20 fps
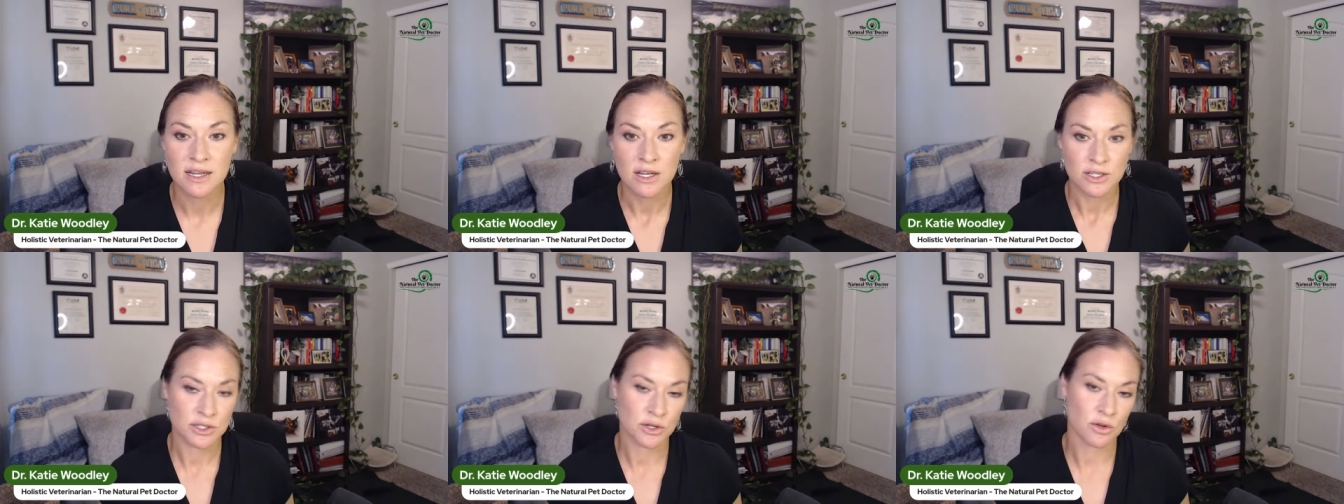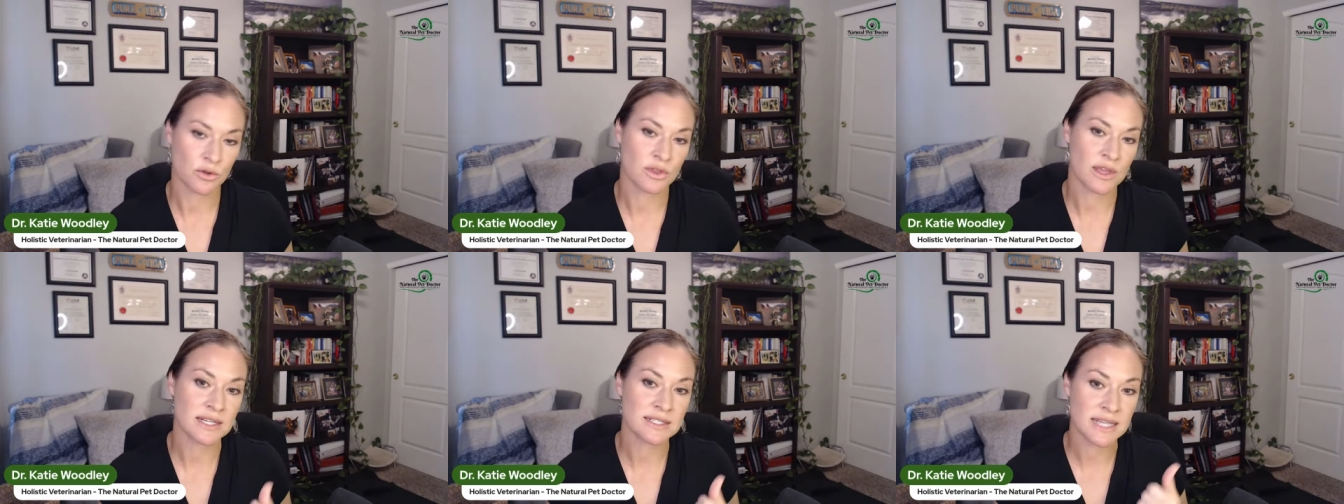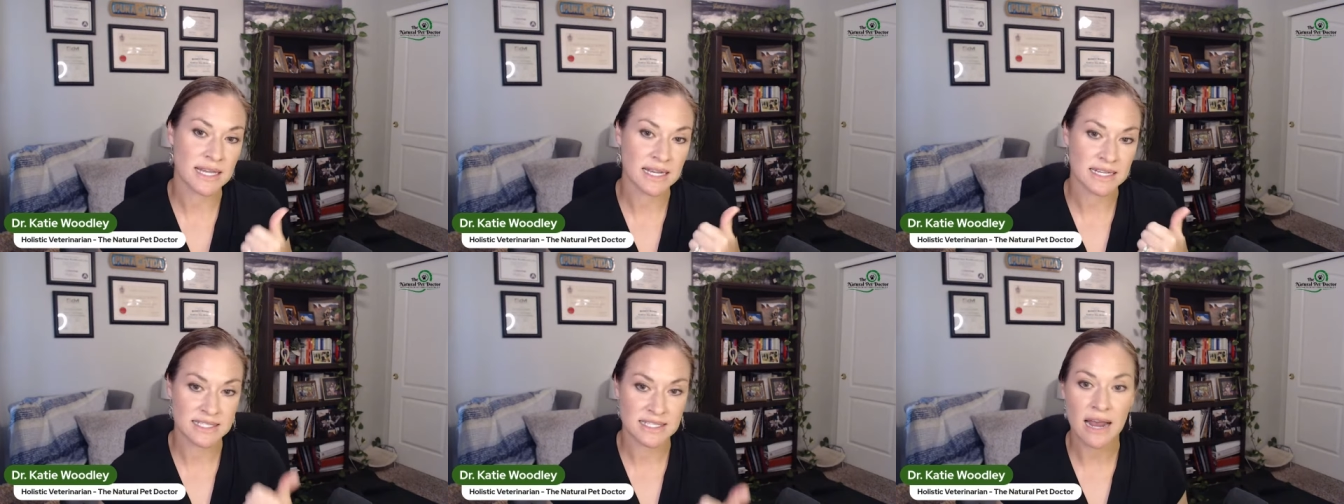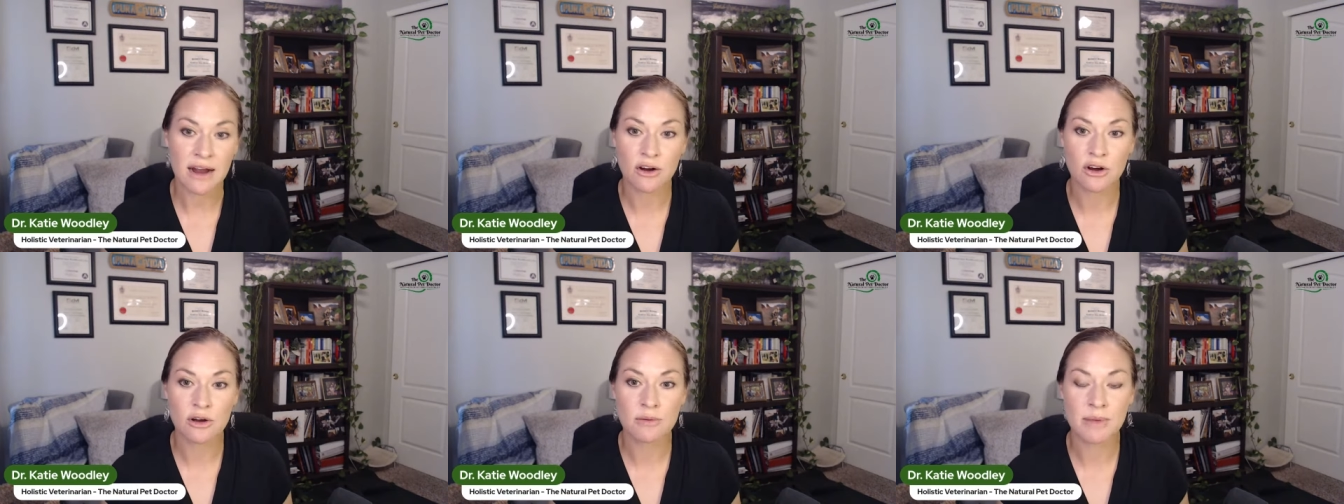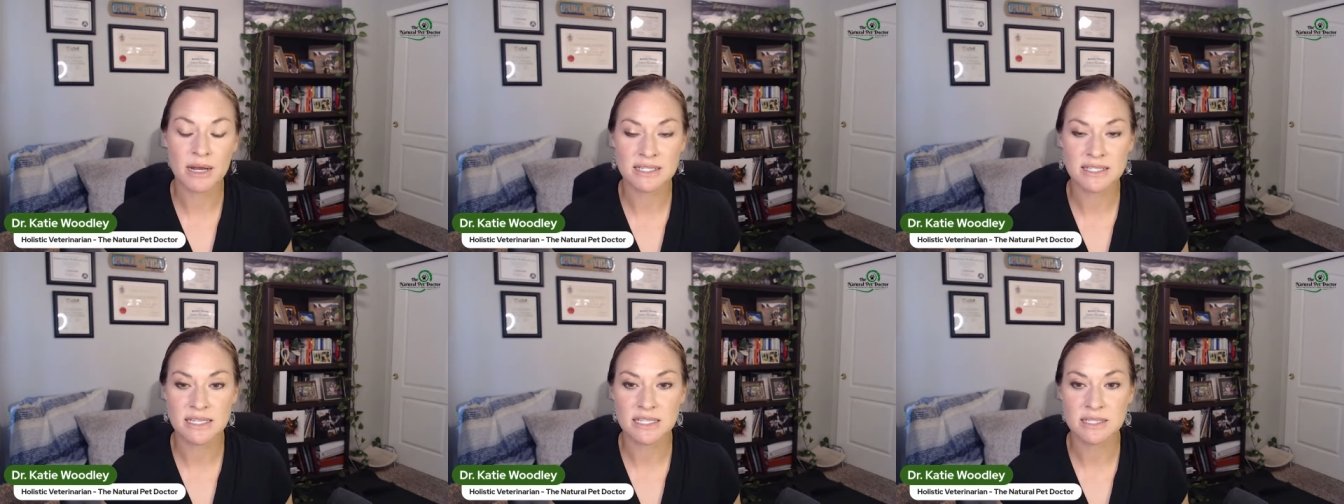so things like
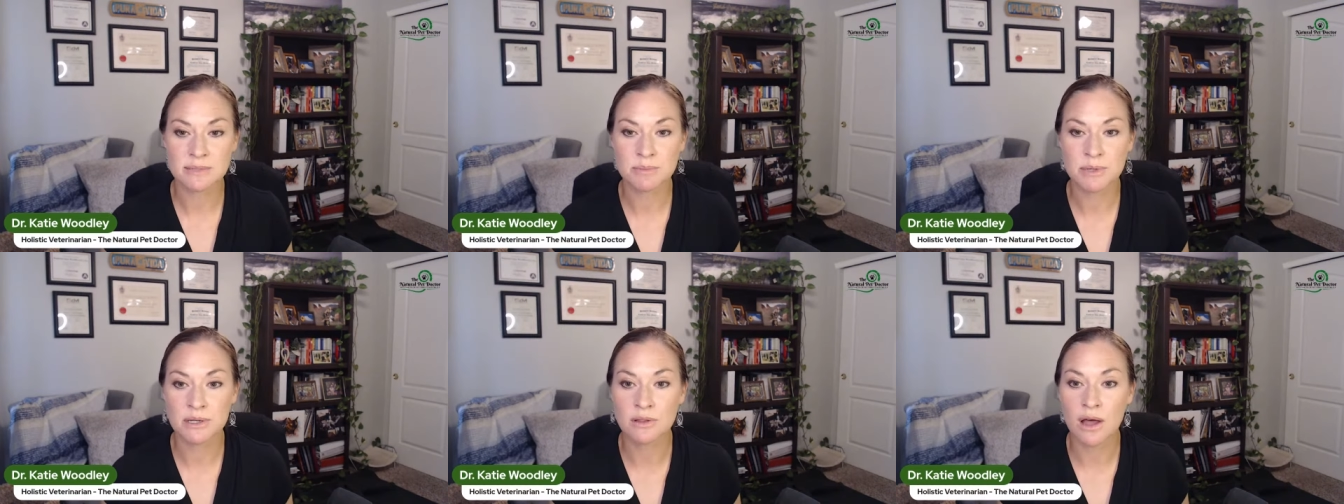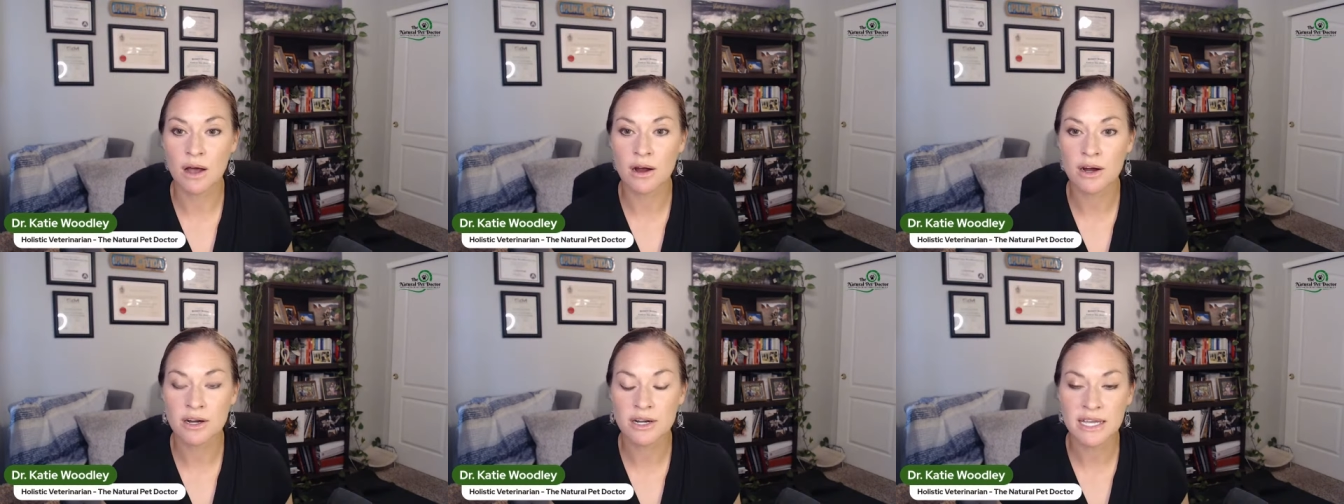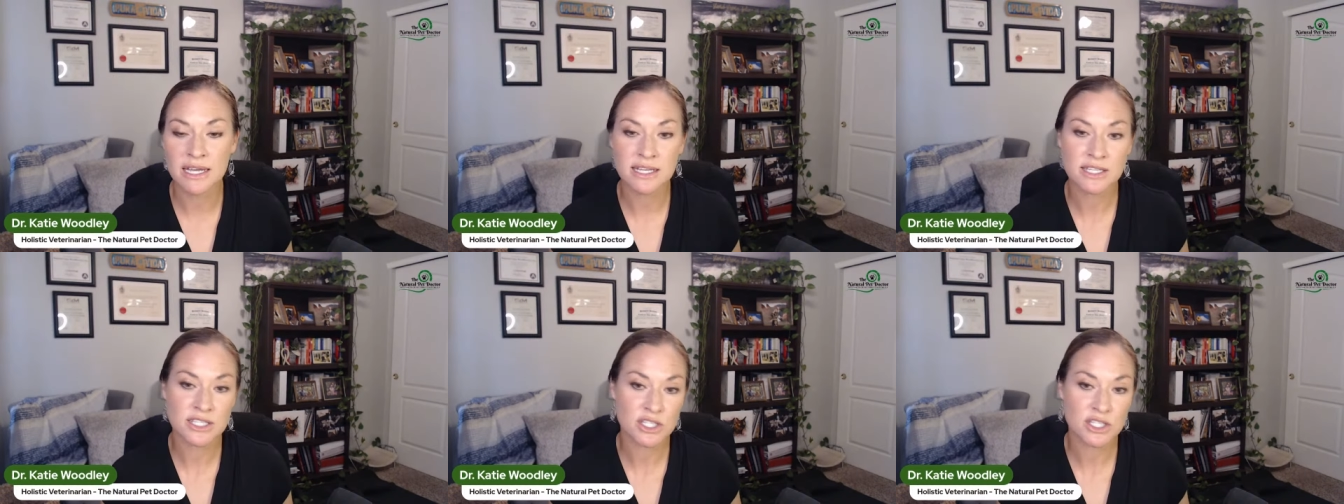Saccharomyces boulardii,